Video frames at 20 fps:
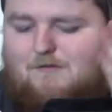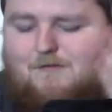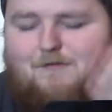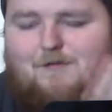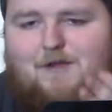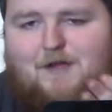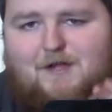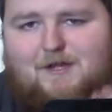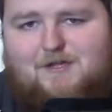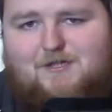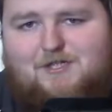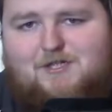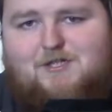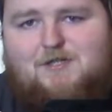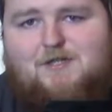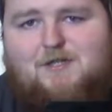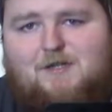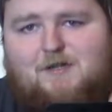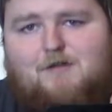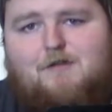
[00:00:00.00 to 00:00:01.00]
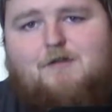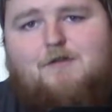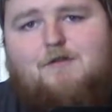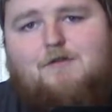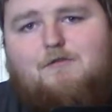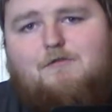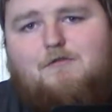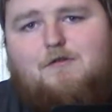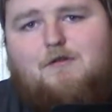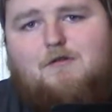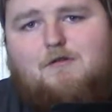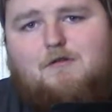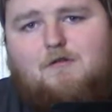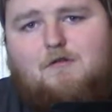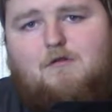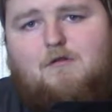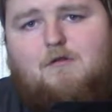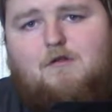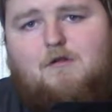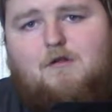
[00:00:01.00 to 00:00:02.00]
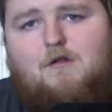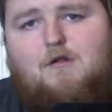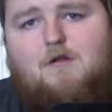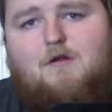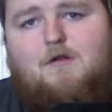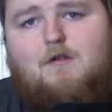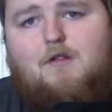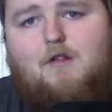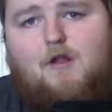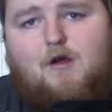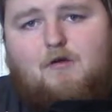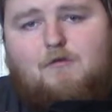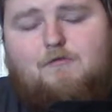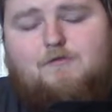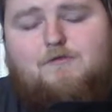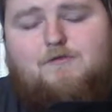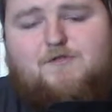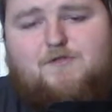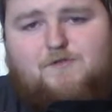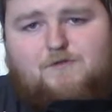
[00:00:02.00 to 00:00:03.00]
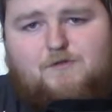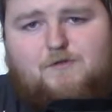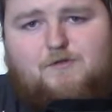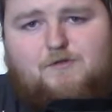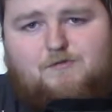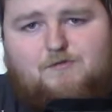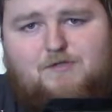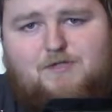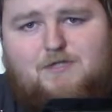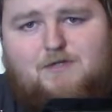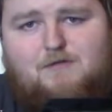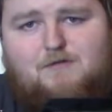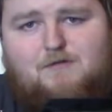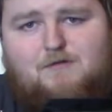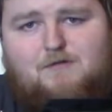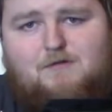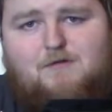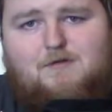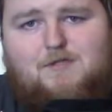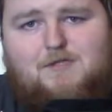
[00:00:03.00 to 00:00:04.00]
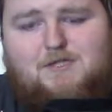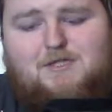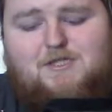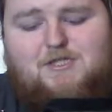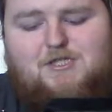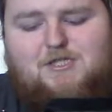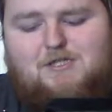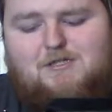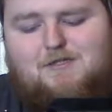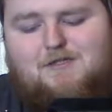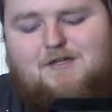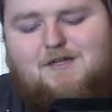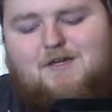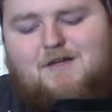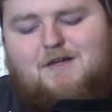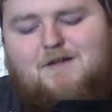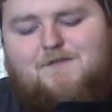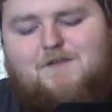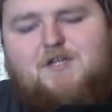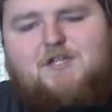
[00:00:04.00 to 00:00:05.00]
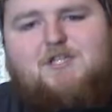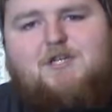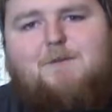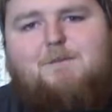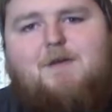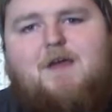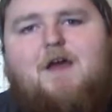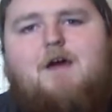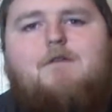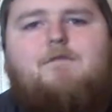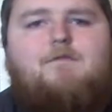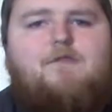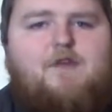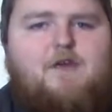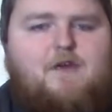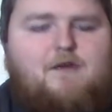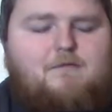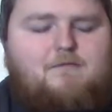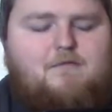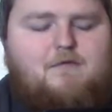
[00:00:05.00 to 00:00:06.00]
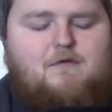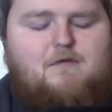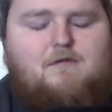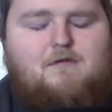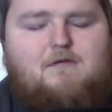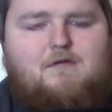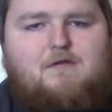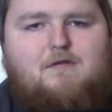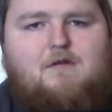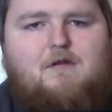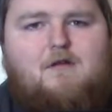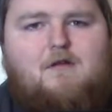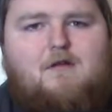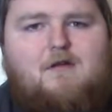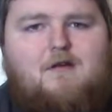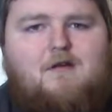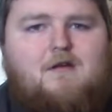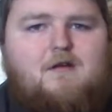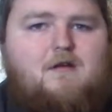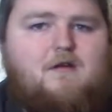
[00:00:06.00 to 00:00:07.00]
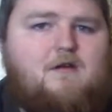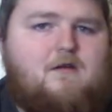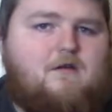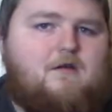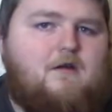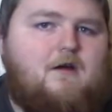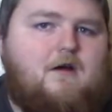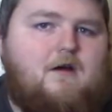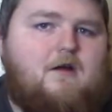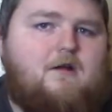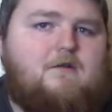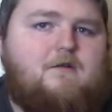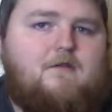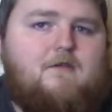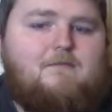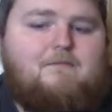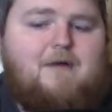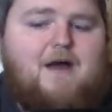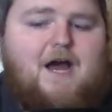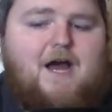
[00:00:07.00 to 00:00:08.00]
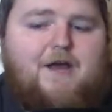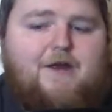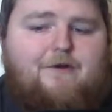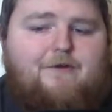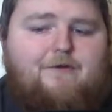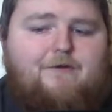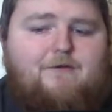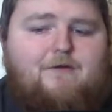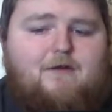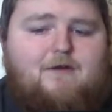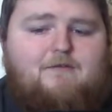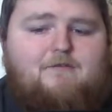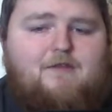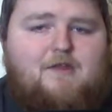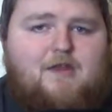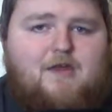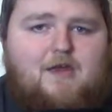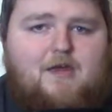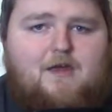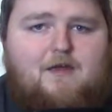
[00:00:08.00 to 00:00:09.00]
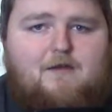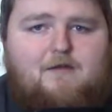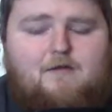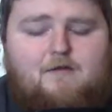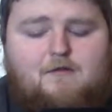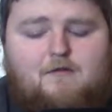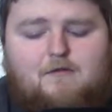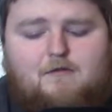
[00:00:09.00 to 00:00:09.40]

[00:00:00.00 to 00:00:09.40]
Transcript: they should include longer screws. This should be on them, not the buyer of the kit.